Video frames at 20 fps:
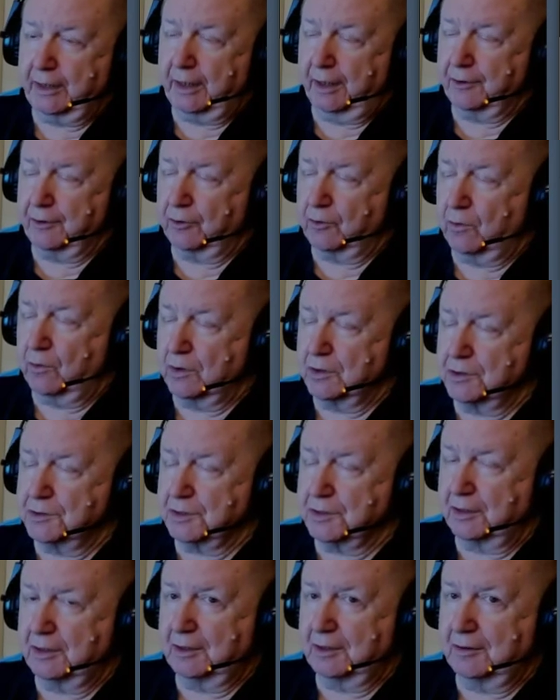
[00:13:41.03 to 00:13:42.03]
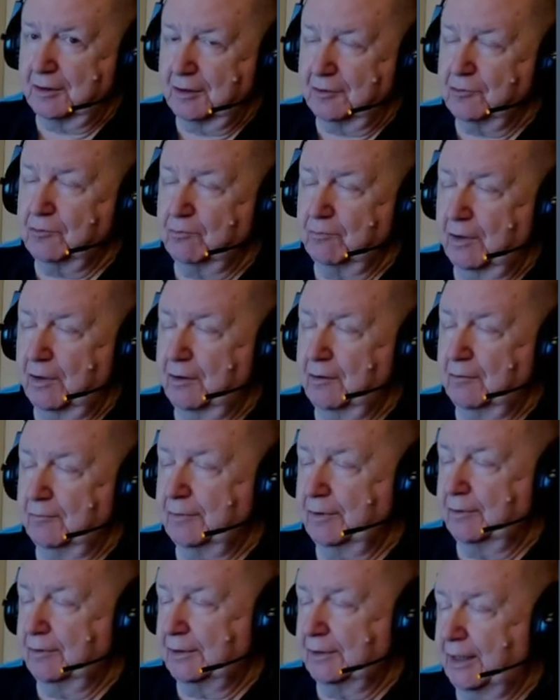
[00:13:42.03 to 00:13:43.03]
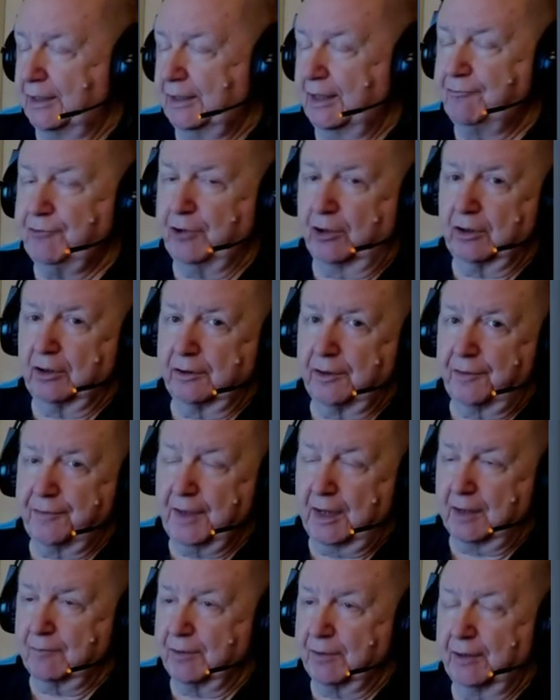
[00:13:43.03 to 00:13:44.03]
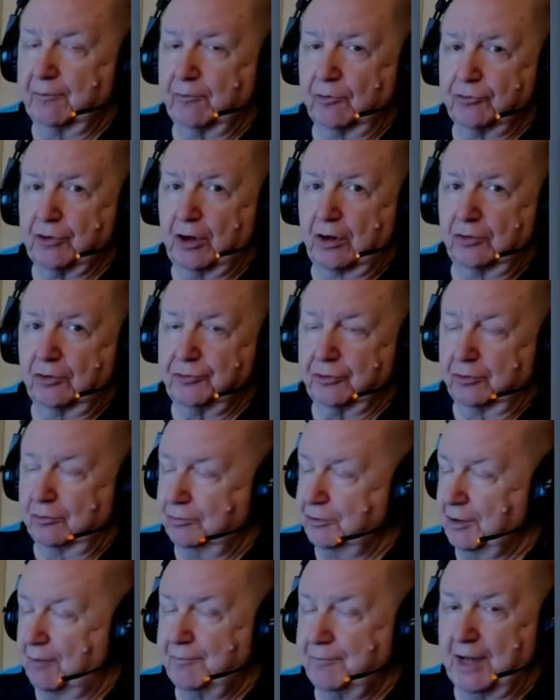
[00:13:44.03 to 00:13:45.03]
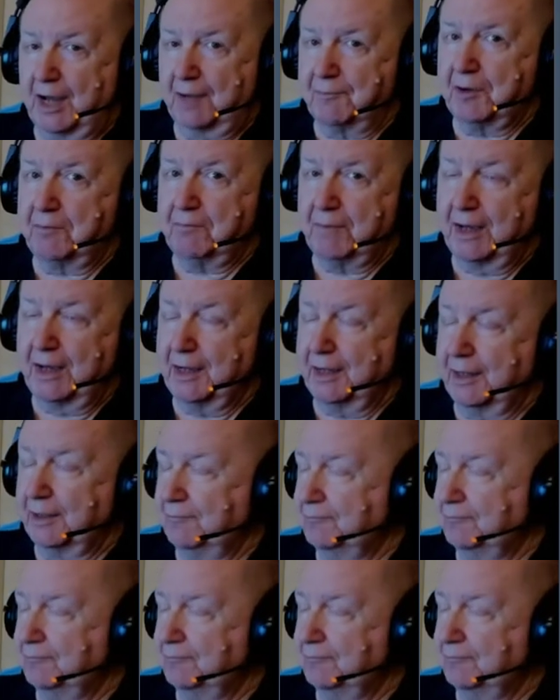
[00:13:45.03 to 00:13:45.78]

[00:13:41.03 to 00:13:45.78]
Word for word: of course, and it, I left it on the thing, but it was also sometime in May